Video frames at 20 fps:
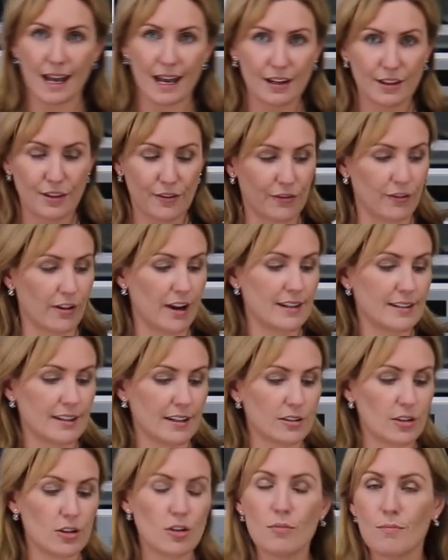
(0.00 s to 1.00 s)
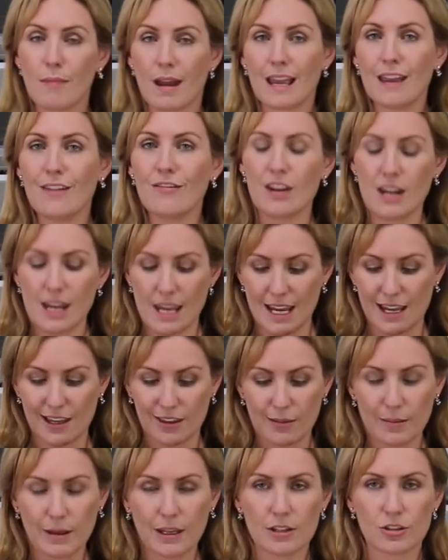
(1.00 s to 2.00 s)
out of the freezer, so you may even hear
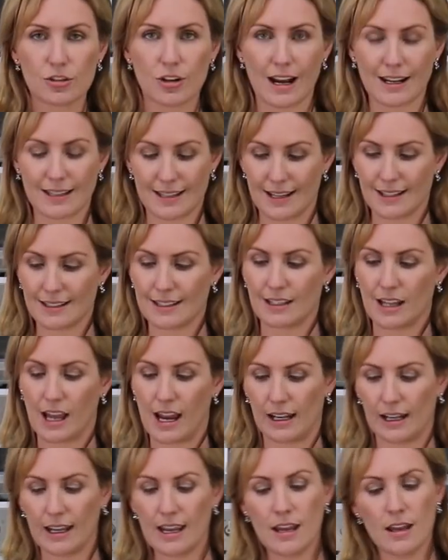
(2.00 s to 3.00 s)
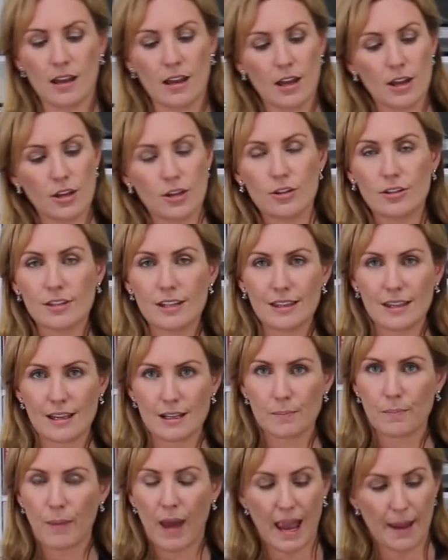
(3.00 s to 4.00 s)
them contracting slightly. Using
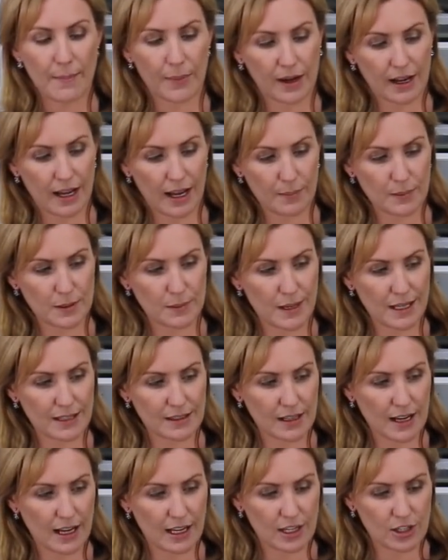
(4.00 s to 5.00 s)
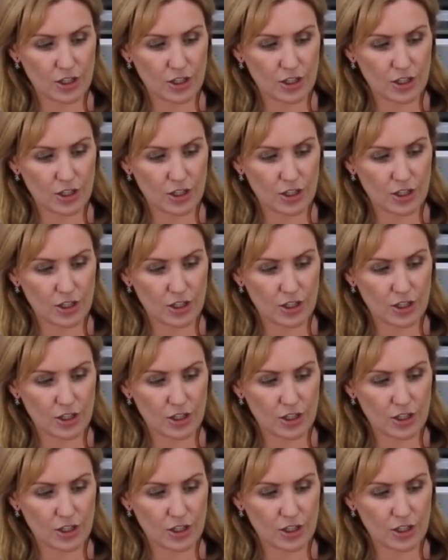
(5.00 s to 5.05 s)
these paper cups means that I